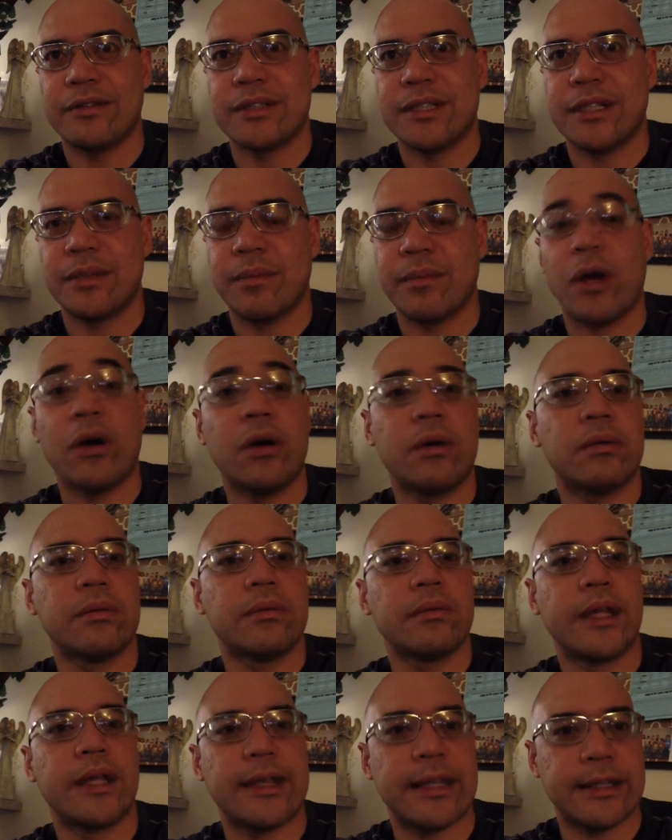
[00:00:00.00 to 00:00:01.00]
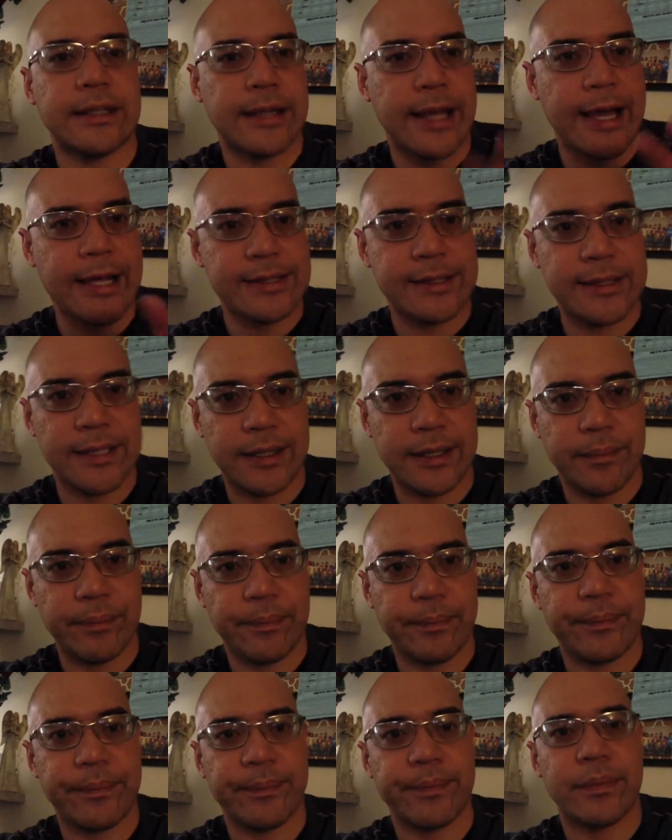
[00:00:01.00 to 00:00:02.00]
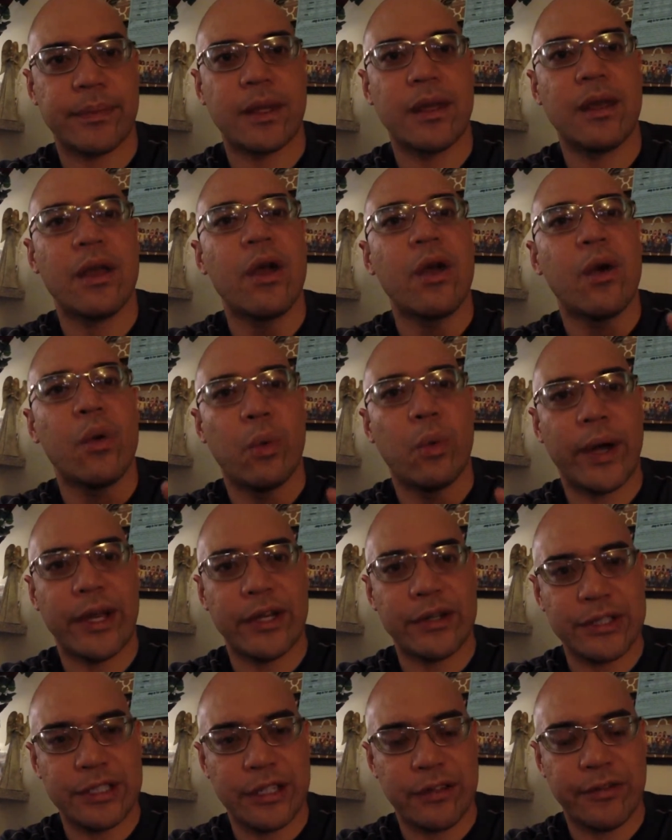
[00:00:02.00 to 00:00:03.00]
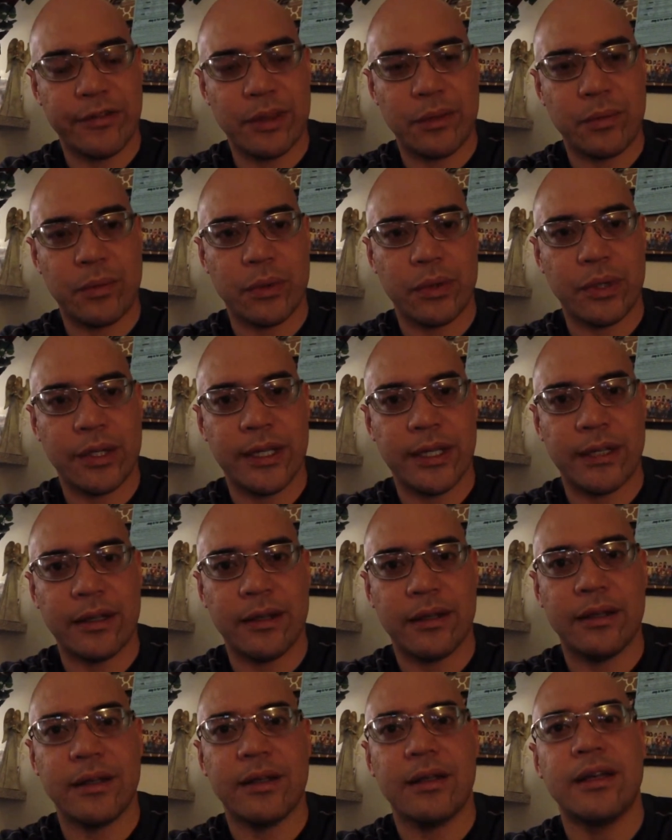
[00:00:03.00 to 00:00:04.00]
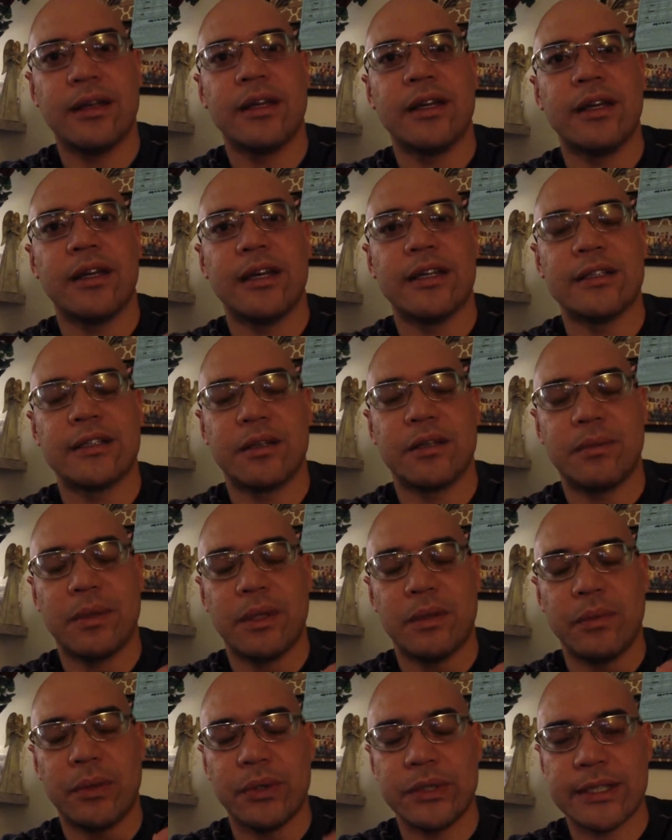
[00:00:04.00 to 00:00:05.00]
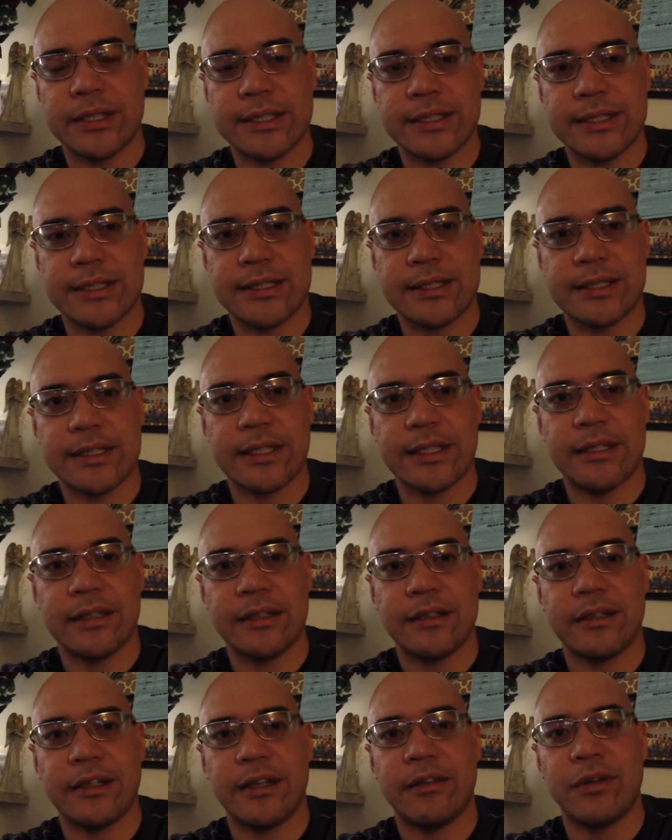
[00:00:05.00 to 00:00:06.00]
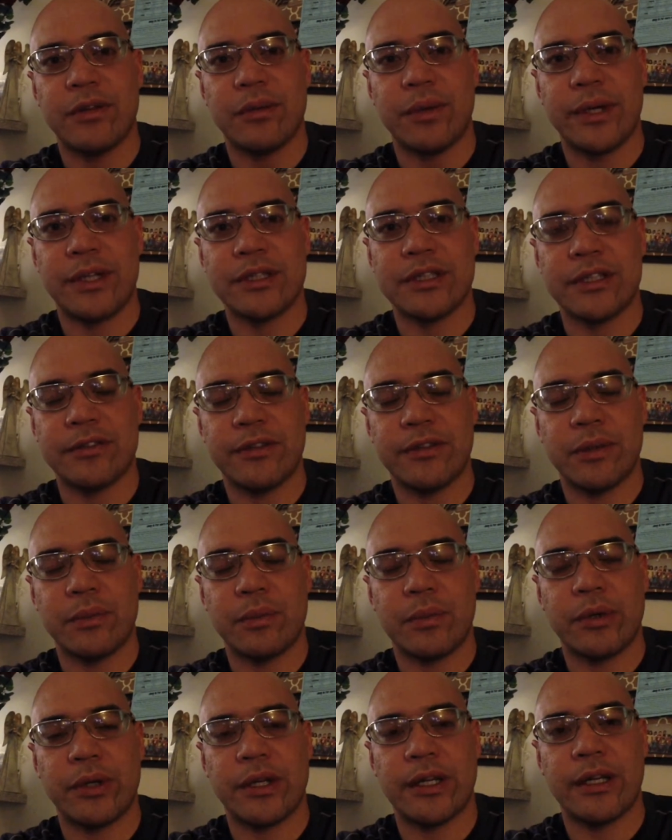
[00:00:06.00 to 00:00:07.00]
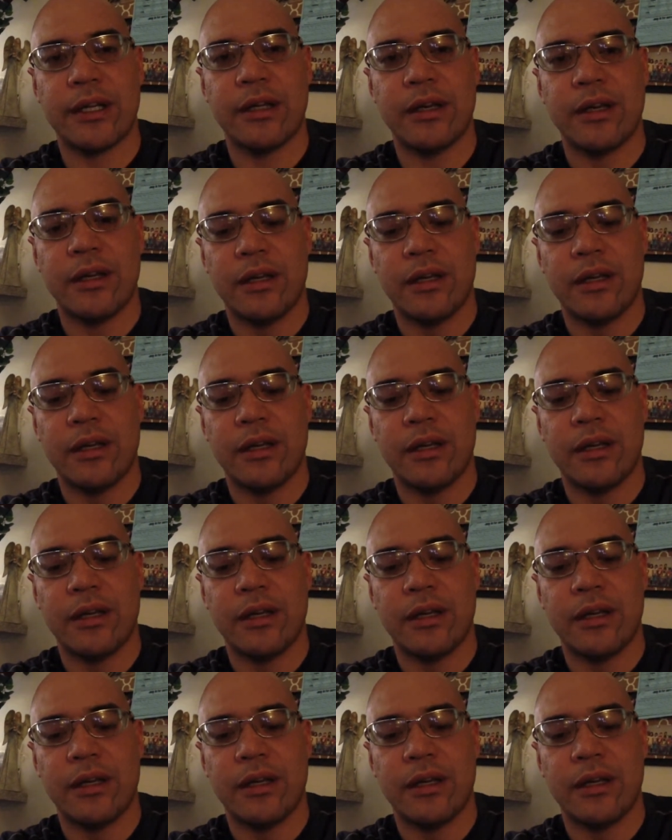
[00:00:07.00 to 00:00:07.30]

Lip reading: Tip. Oh, and then last tip: weigh yourself in the morning. It's gonna be the most consistent if you weigh yourself in the morning.